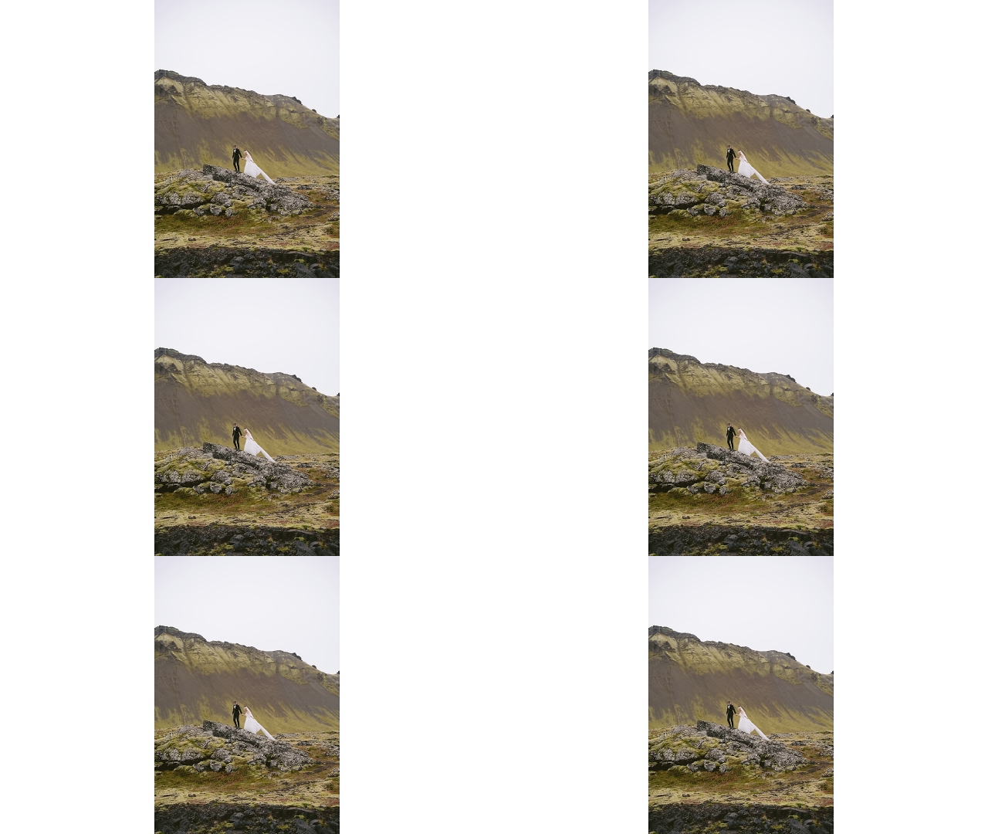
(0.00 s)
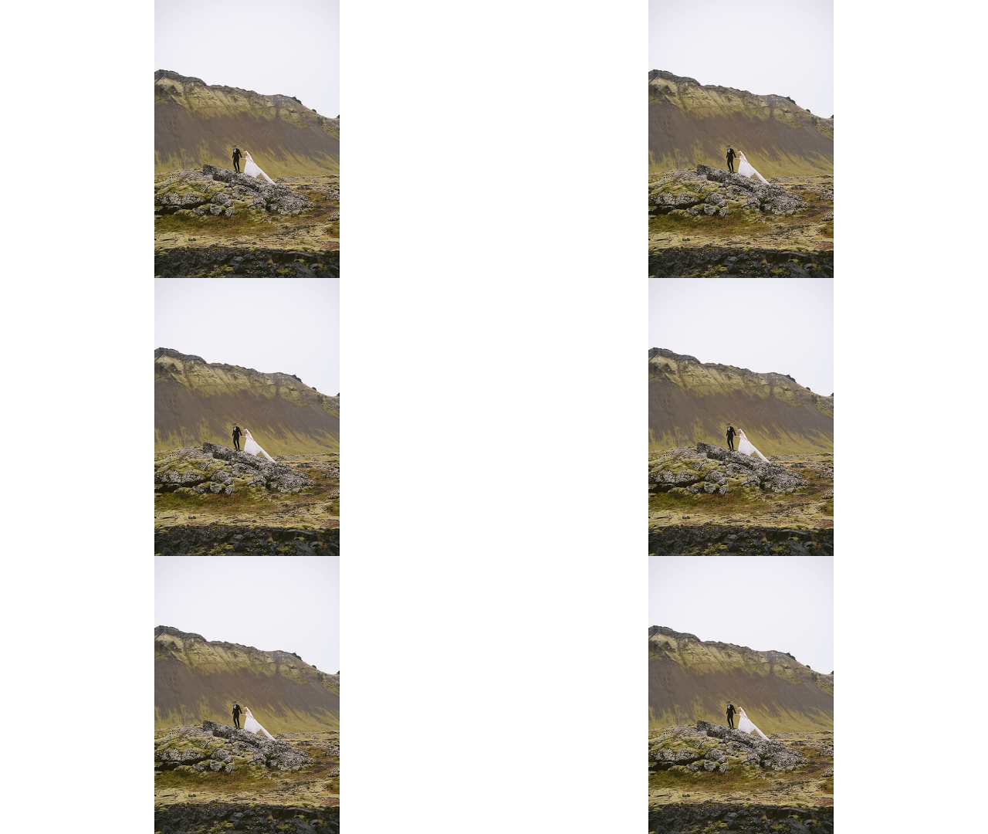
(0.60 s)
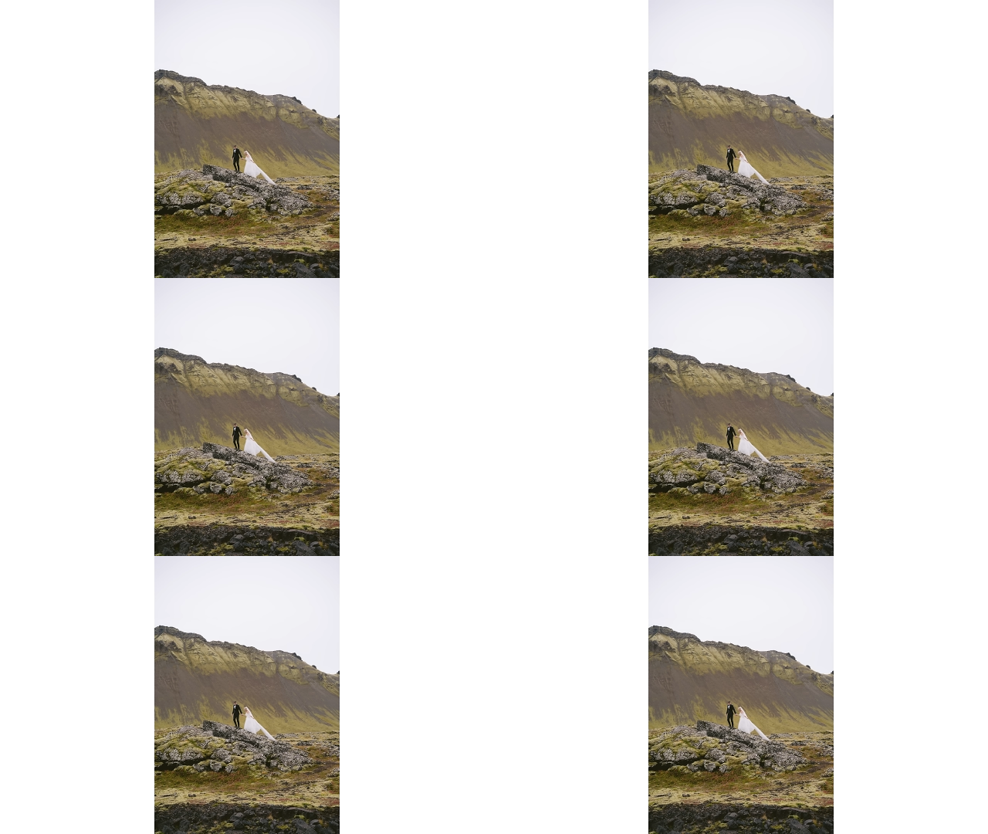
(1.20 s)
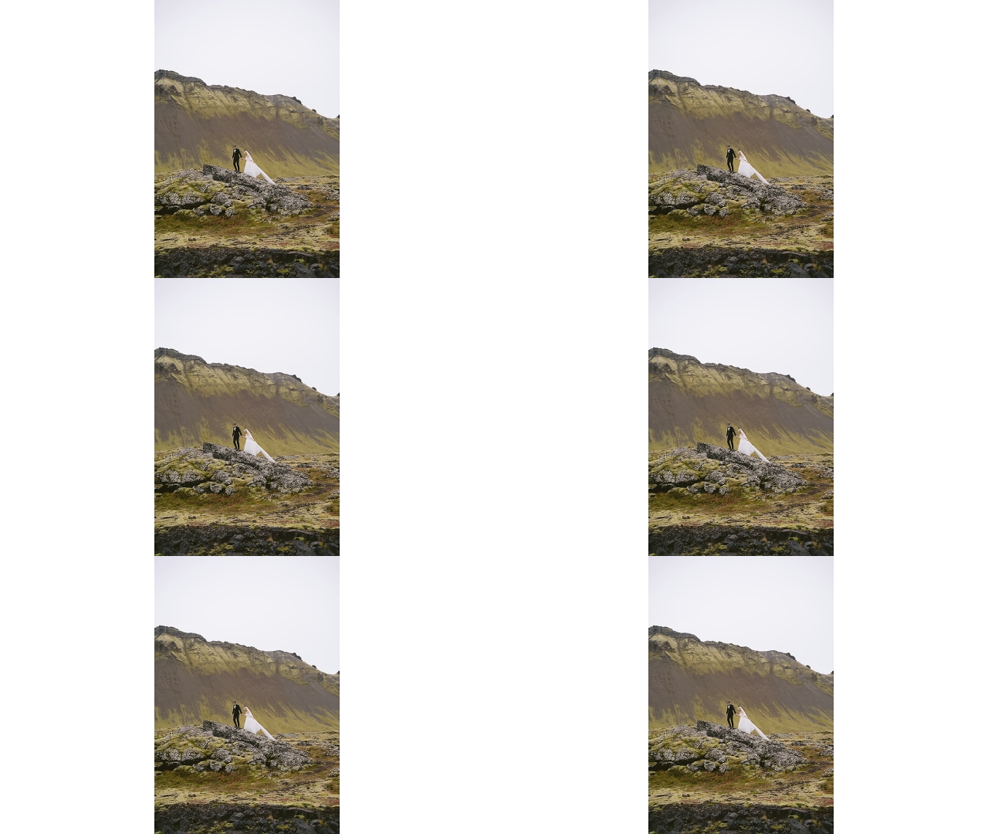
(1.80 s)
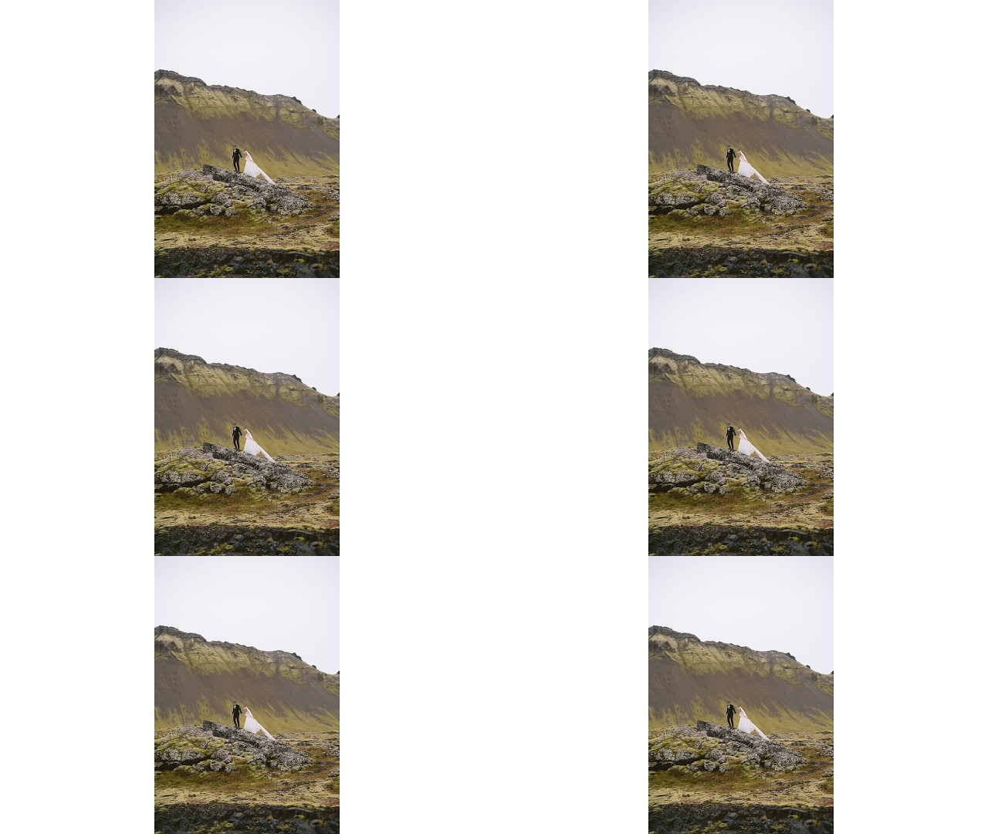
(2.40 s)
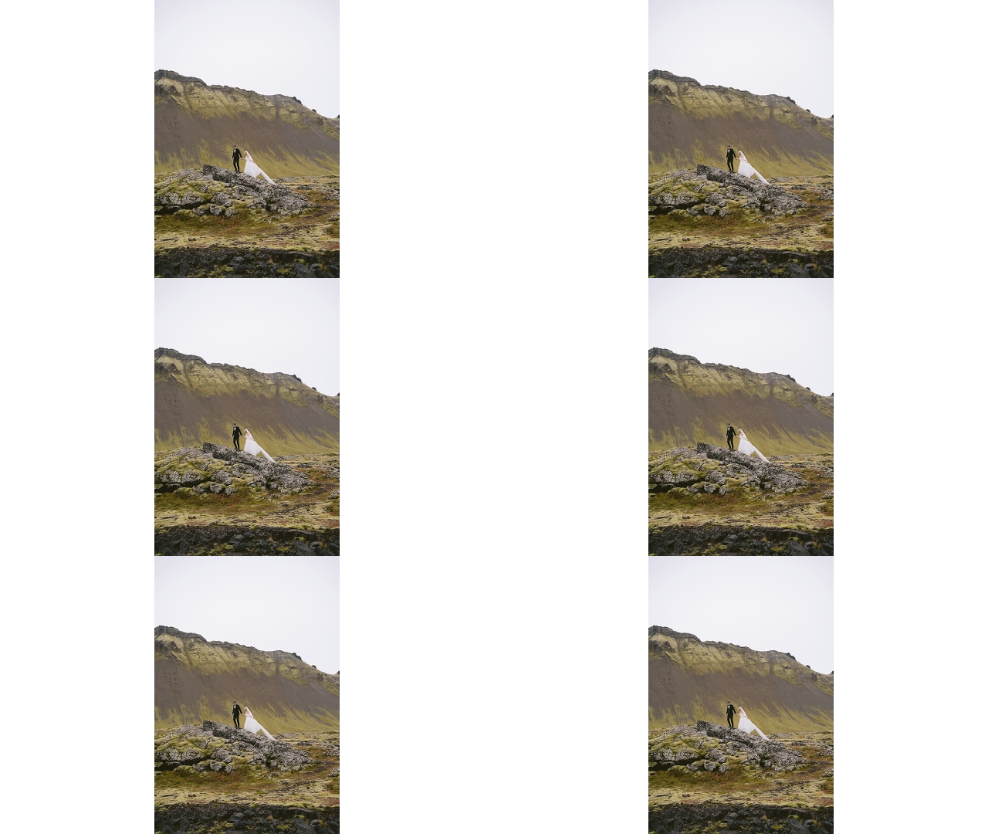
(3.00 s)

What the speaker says: No face is visible, so there are no lips to read.